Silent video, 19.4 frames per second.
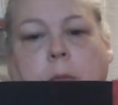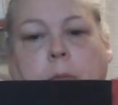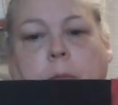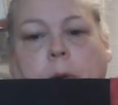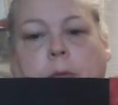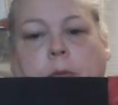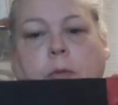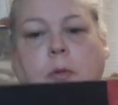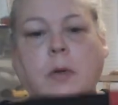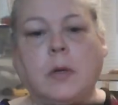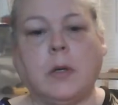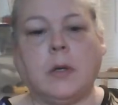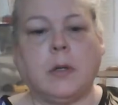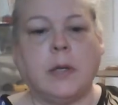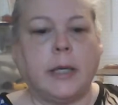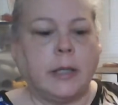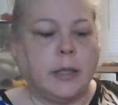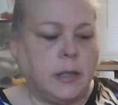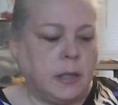before
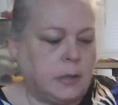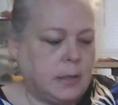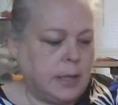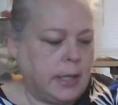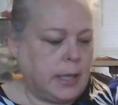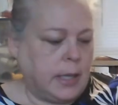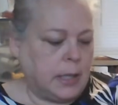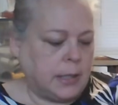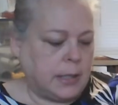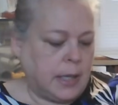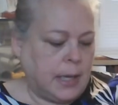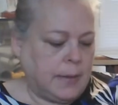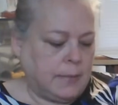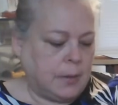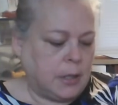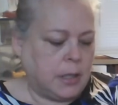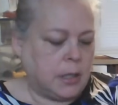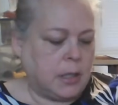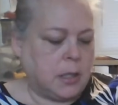next Tuesday because I'm
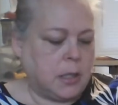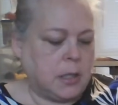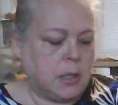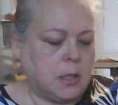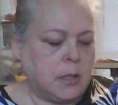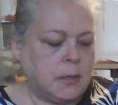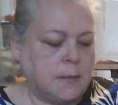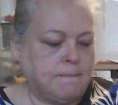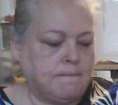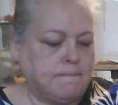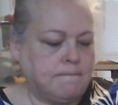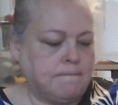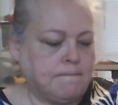going to um,